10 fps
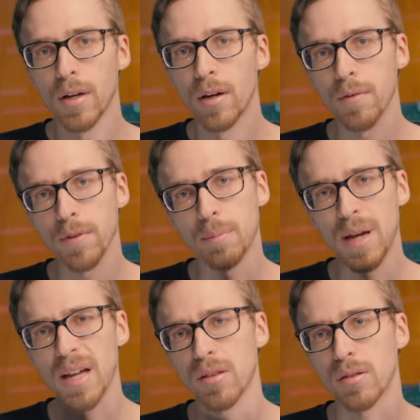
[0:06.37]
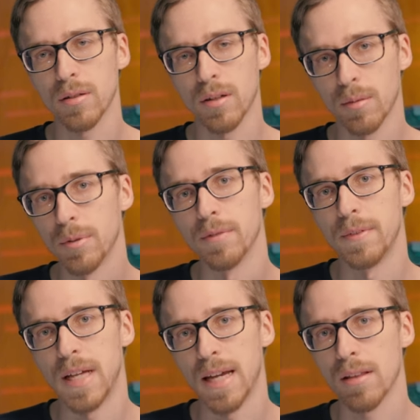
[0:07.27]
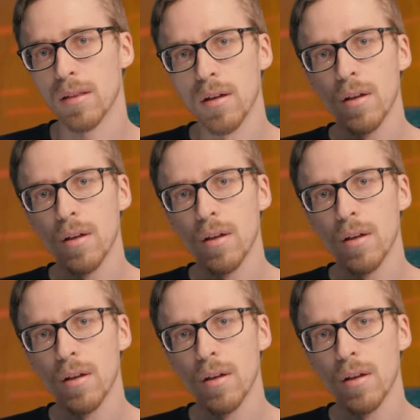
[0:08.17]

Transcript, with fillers: over the past couple of days.